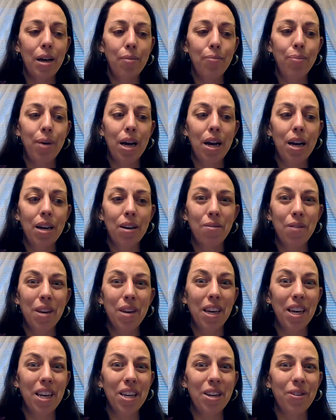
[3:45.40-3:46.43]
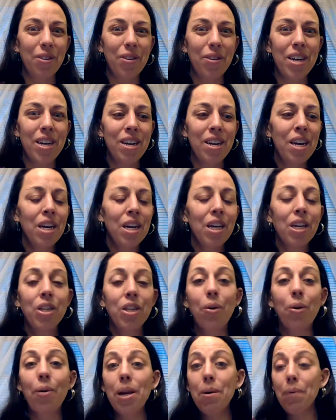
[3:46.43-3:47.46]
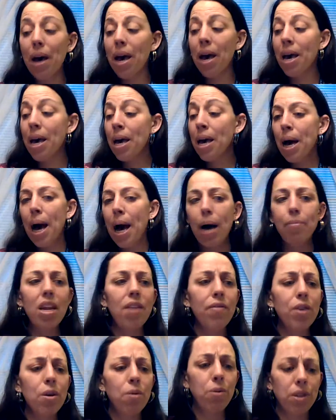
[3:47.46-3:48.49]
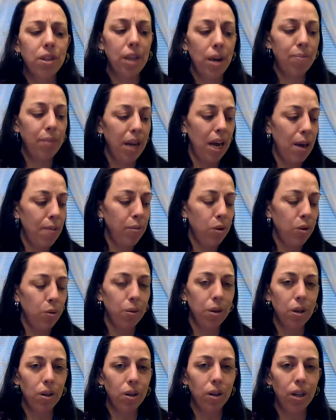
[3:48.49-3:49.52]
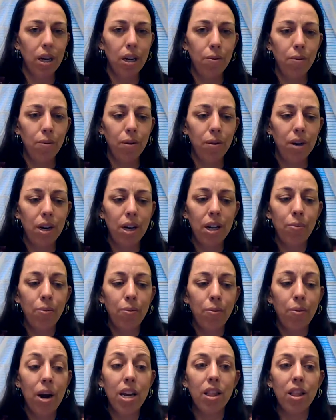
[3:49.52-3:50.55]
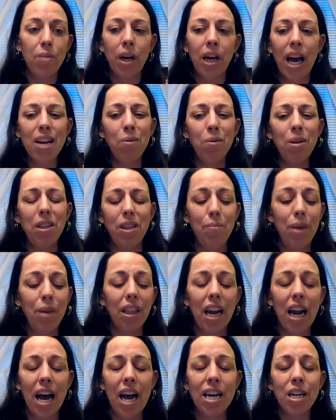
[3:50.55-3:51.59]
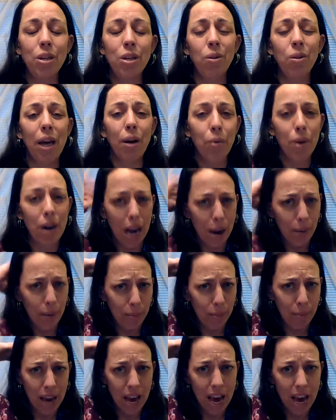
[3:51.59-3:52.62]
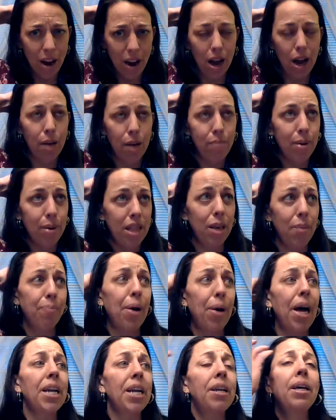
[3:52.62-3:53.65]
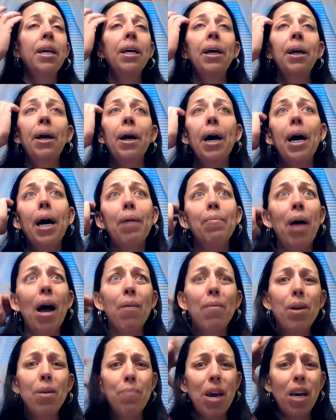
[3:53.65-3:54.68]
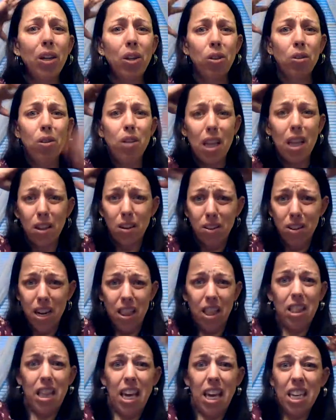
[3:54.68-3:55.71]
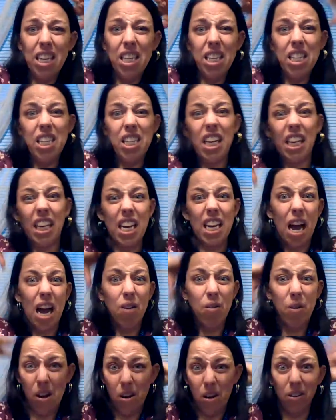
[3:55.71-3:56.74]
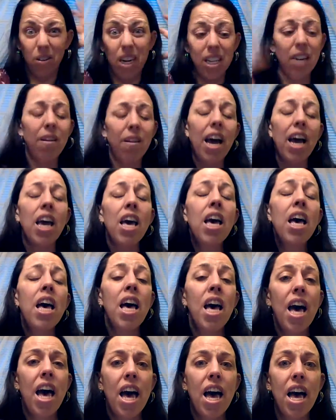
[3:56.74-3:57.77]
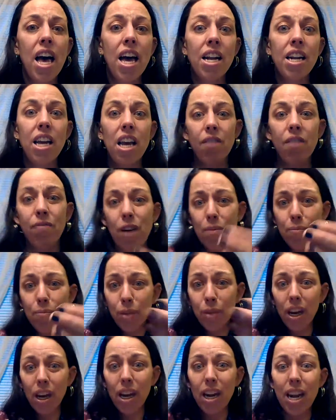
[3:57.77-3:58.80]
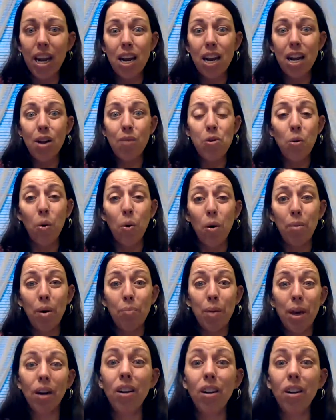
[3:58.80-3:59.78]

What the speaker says: but we can do it. So anyway, how many of you sometimes when you're getting ready in the morning, I know it's something that I do, like when I wear my hair up in the bun, I want to make sure that there's nothing like sticking out all crazy, right? And if I'm looking in a normal mirror,